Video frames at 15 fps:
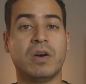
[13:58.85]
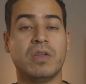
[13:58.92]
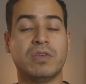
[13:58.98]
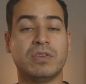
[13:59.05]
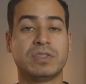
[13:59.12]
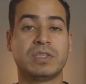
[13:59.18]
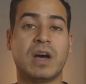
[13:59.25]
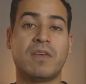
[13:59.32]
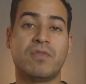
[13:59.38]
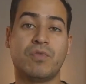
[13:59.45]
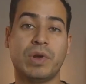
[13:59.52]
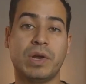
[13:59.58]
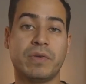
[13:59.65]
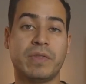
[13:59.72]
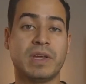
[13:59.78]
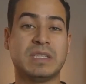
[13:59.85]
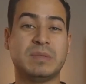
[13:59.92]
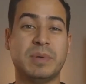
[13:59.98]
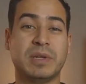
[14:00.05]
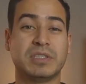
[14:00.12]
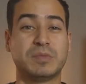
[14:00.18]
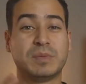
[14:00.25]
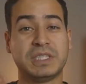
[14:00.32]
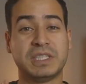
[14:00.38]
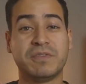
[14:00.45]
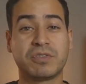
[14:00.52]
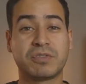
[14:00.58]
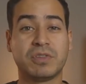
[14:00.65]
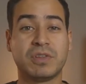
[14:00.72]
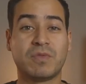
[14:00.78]
other software that is built
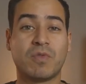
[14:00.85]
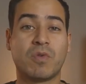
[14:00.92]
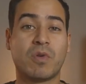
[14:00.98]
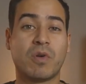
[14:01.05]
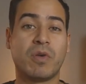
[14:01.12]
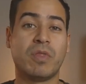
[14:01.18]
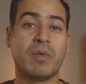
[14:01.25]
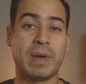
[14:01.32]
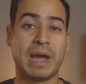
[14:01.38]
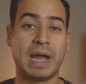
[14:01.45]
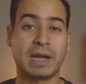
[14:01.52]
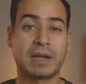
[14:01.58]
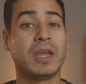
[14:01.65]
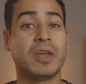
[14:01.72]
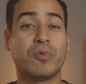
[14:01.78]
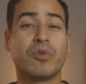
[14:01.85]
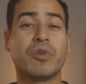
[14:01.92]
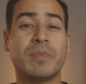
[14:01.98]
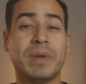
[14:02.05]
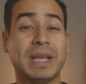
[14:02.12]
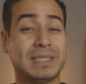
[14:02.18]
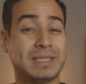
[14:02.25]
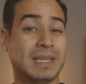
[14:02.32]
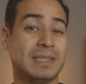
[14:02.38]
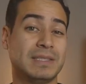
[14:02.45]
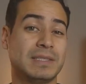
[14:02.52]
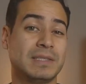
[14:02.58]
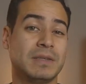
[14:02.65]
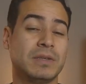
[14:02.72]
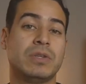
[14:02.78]
specifically for the Mac, it would make
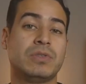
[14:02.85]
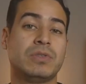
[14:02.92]
sense